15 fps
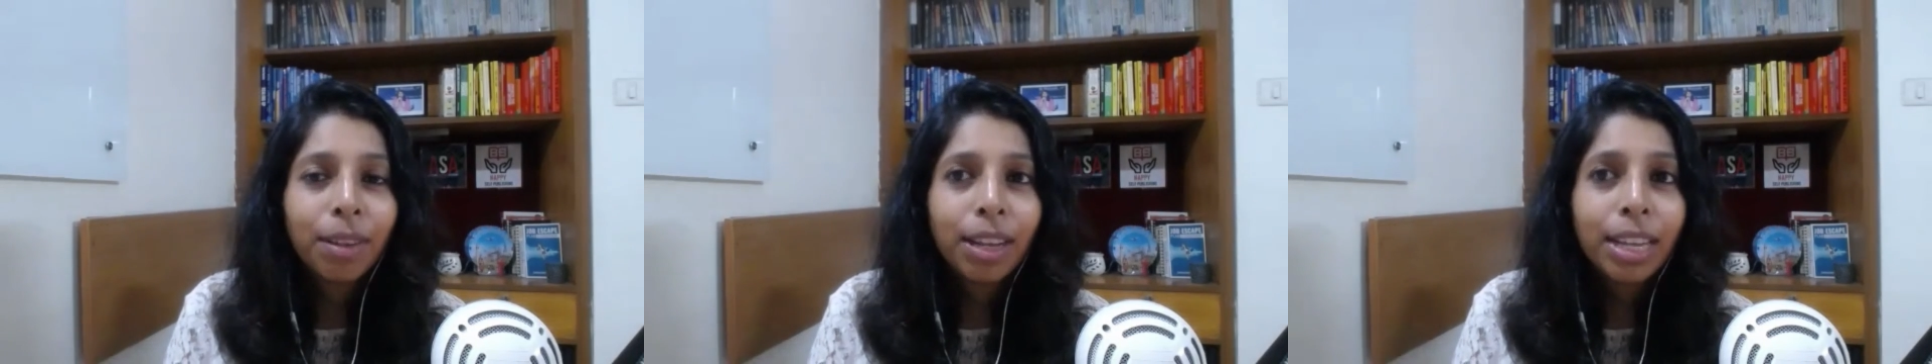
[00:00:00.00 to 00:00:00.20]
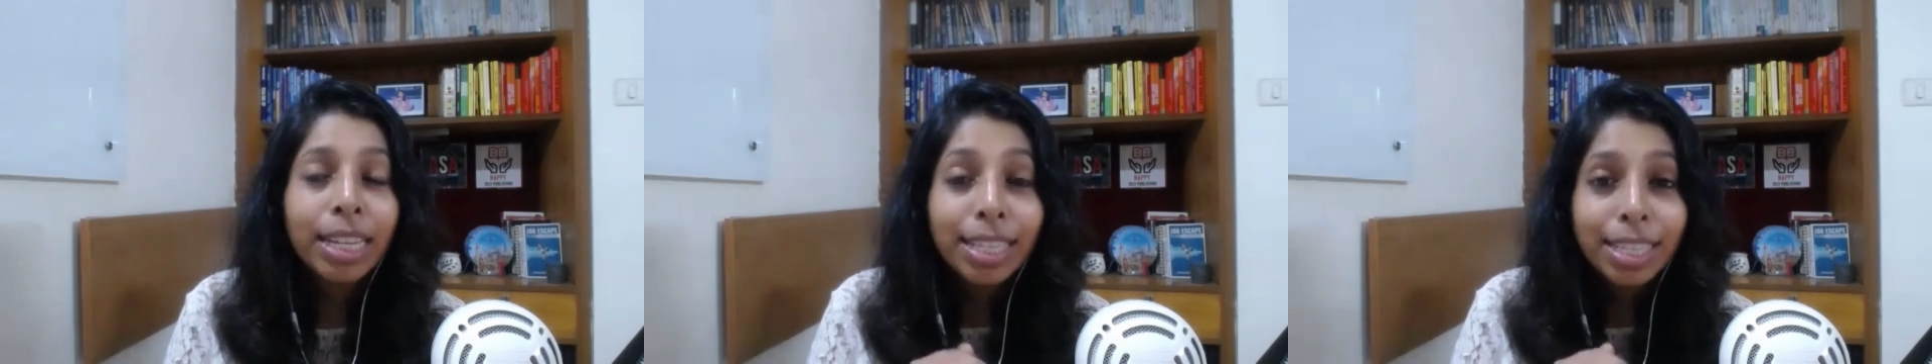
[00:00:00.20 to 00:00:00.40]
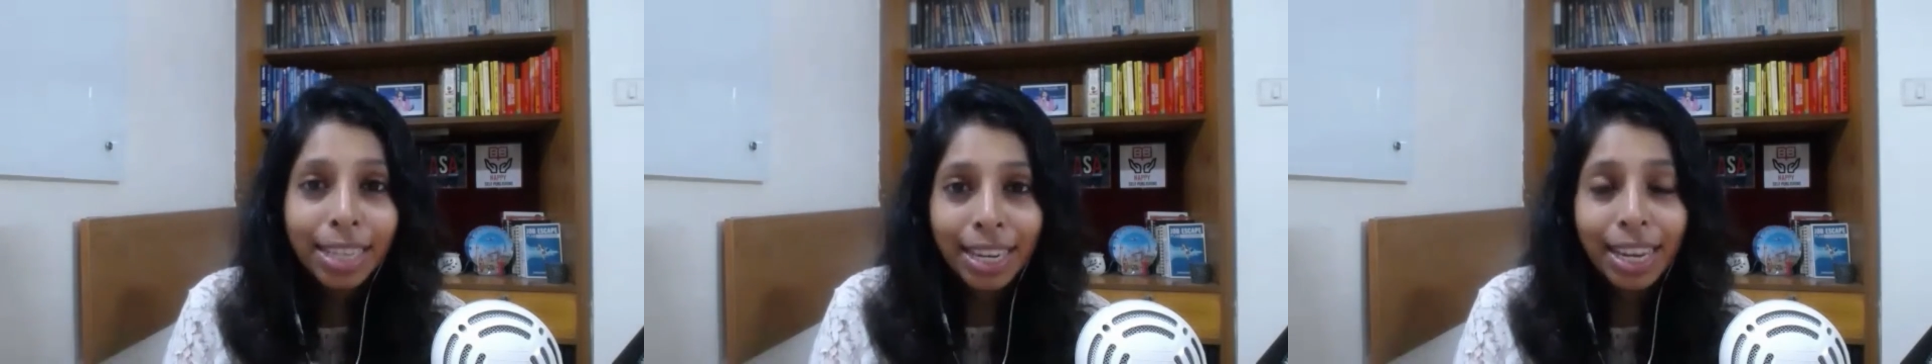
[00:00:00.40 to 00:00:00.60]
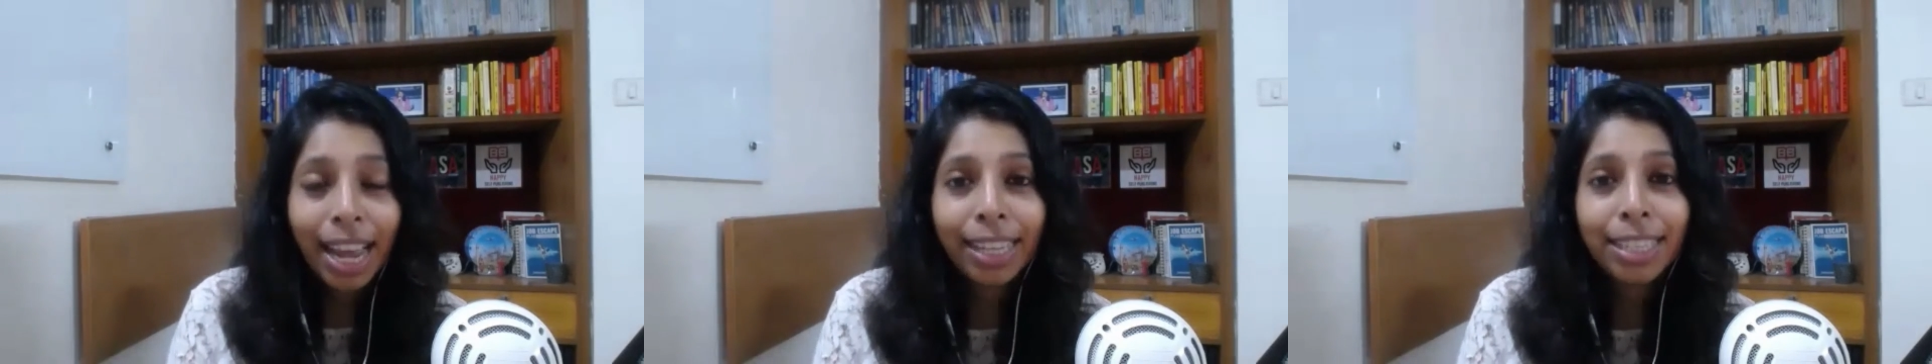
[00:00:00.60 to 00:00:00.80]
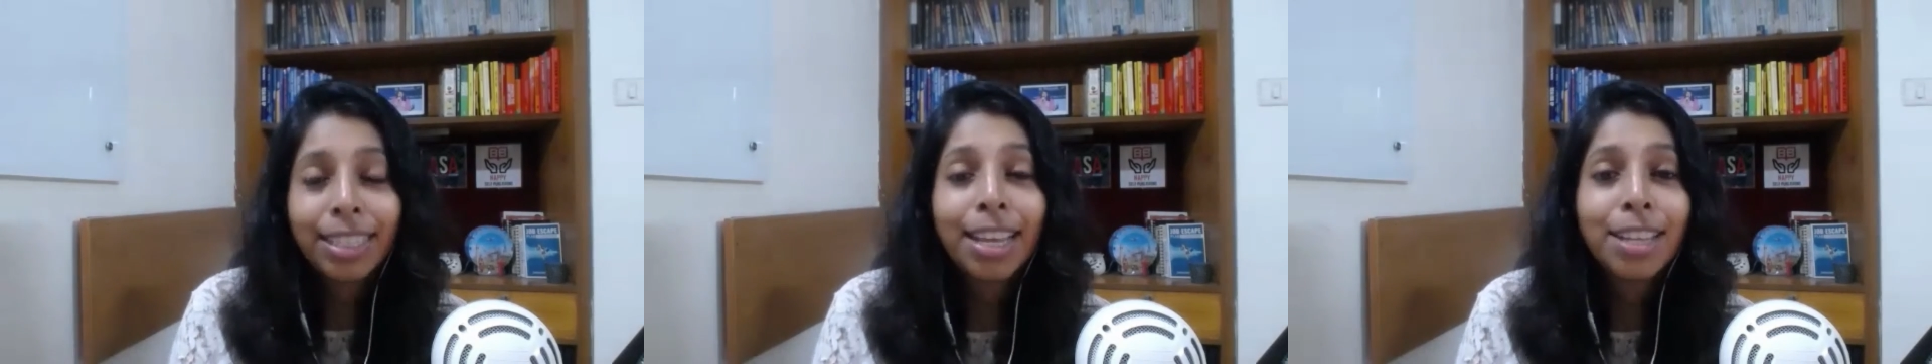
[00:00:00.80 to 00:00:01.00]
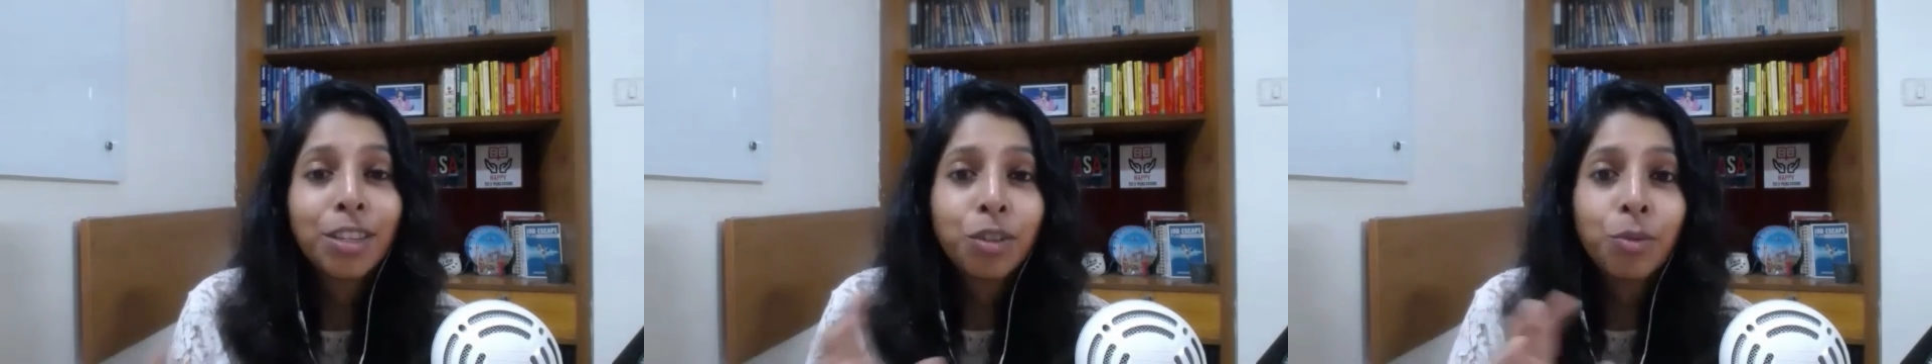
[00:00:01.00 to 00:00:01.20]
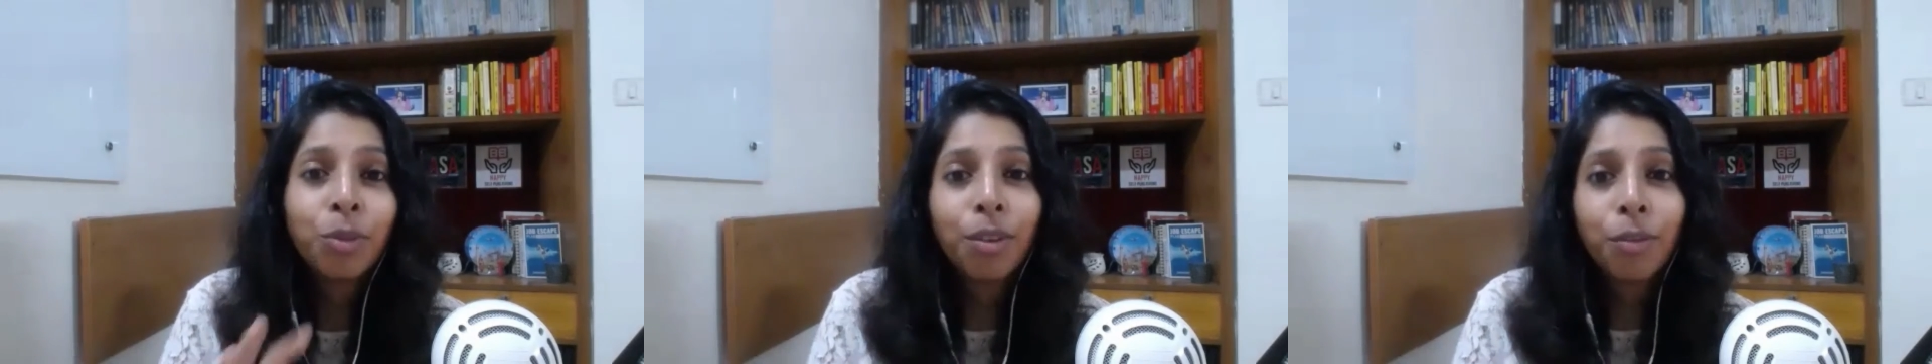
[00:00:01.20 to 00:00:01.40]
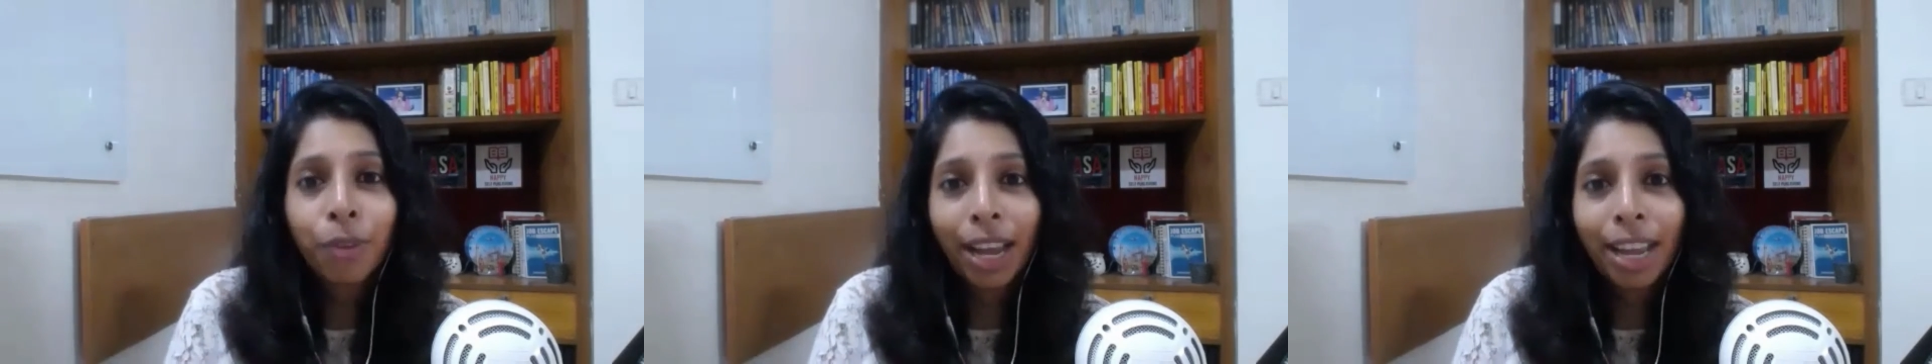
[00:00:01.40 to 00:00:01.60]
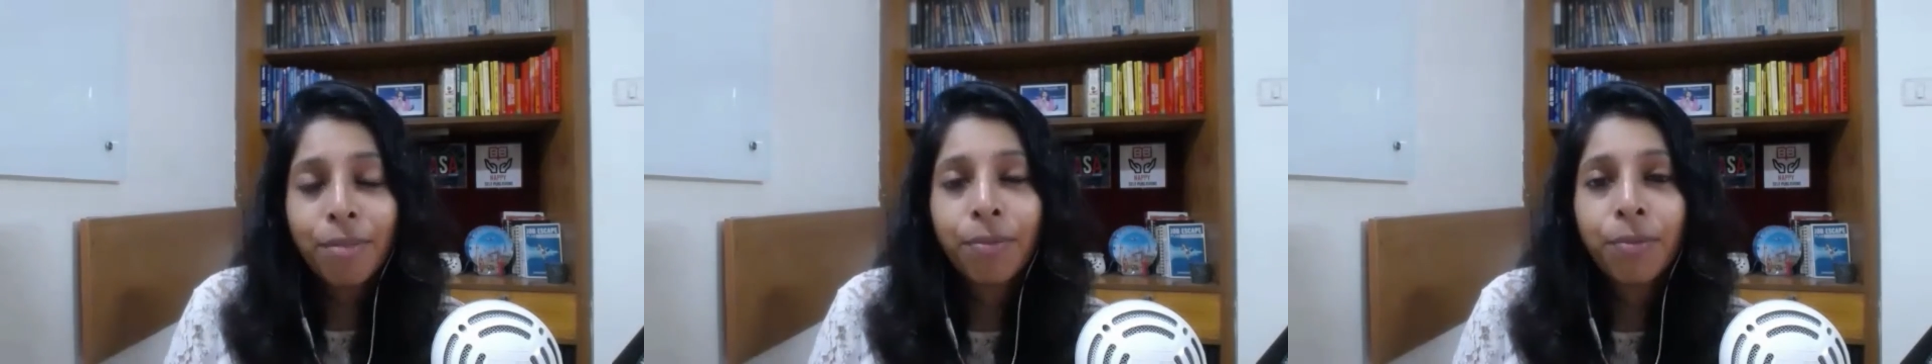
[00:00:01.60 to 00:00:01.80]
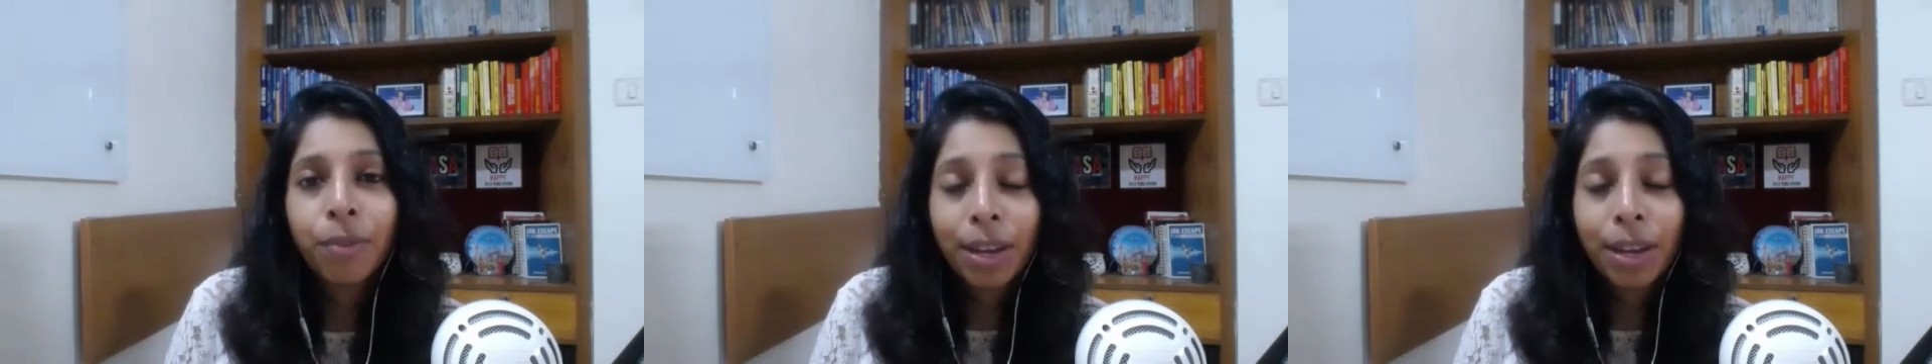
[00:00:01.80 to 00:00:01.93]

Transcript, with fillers: instant access to the five